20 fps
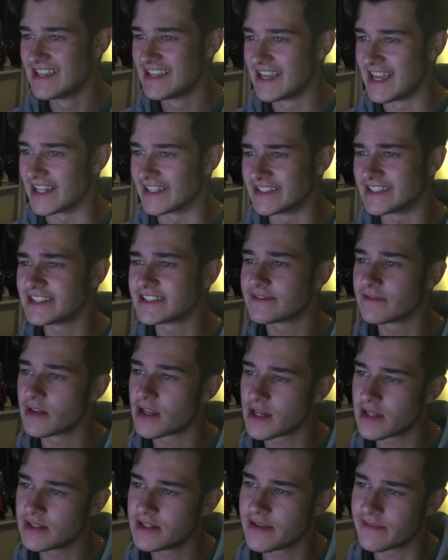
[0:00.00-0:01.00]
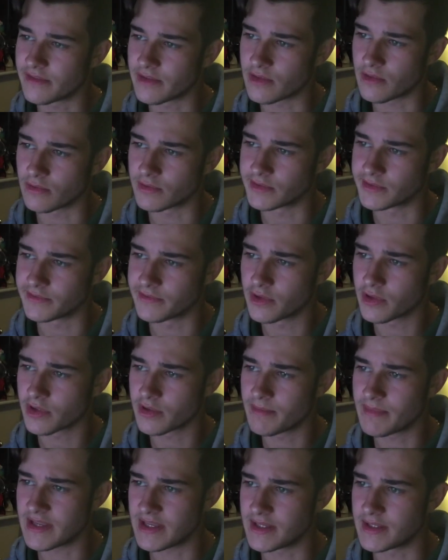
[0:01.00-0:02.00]
And it's very difficult for
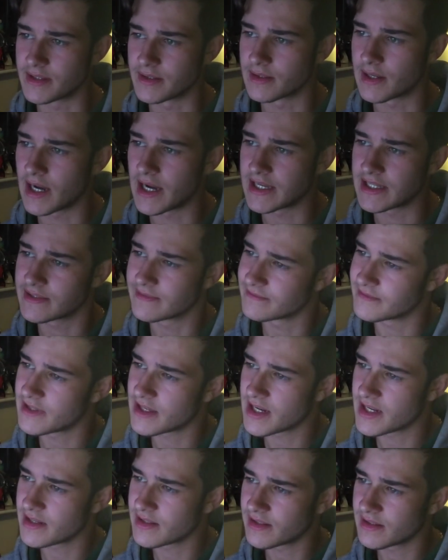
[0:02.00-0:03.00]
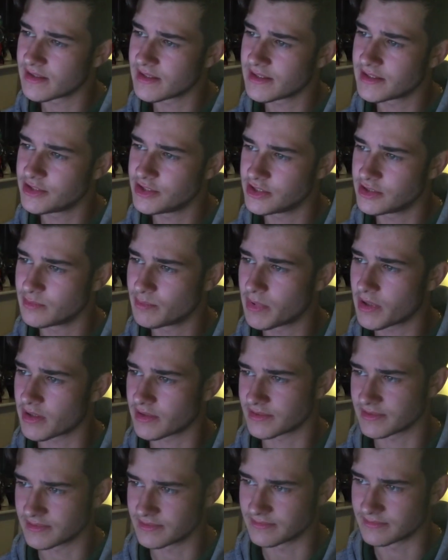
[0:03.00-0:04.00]
me. I am very religion
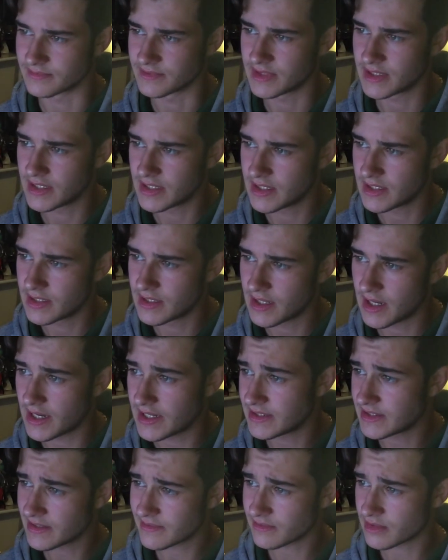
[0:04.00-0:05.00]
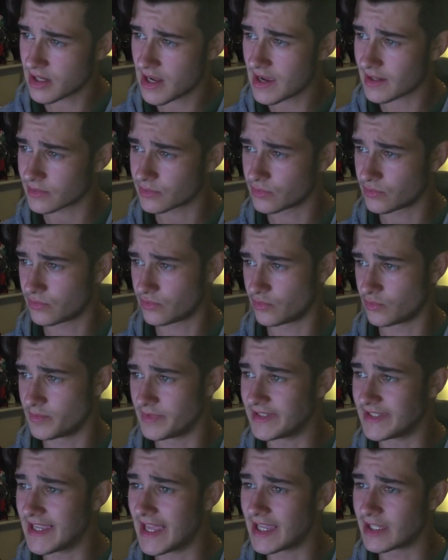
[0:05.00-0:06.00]
person. I never act to be
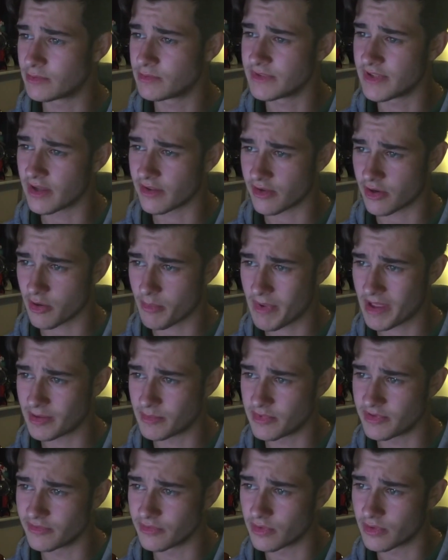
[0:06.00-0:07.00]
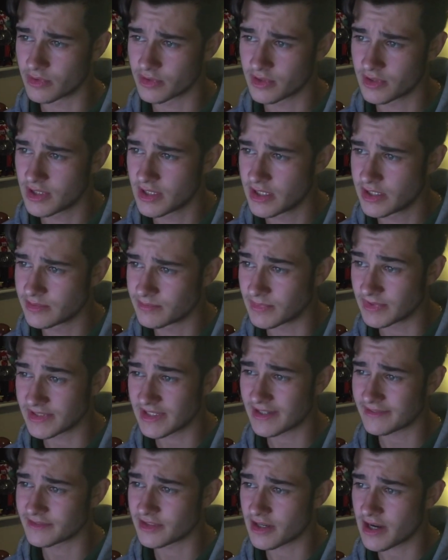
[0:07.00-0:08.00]
gay with other men before, but
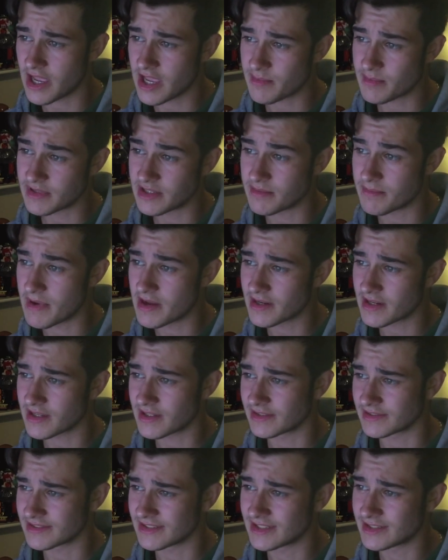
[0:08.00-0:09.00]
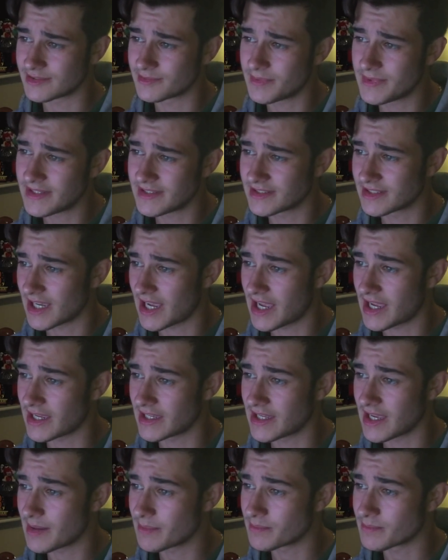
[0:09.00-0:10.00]
after I am in America 6 weeks, I
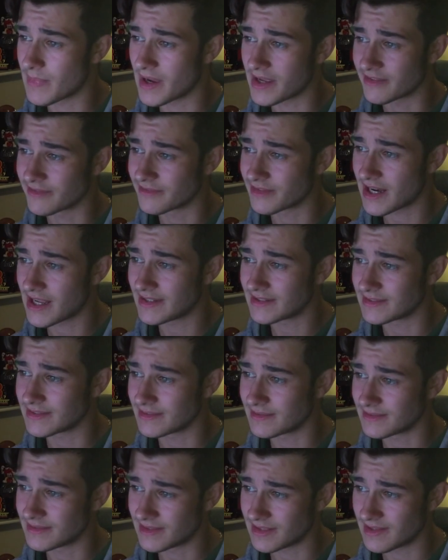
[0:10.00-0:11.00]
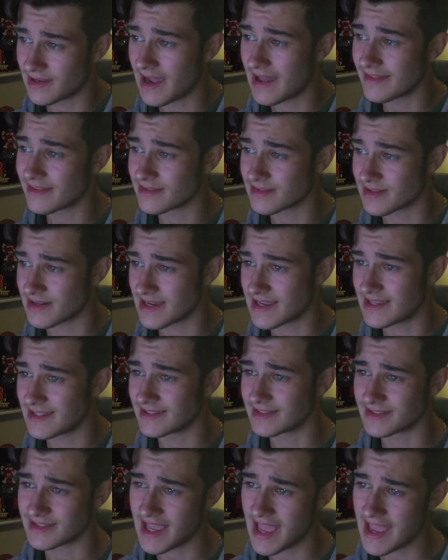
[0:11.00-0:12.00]
am my friend together. He
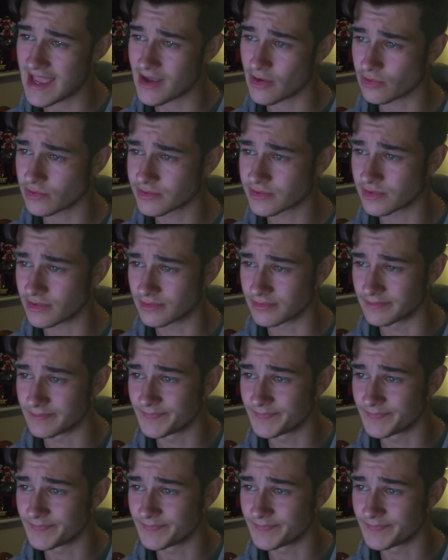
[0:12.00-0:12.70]
is gay also.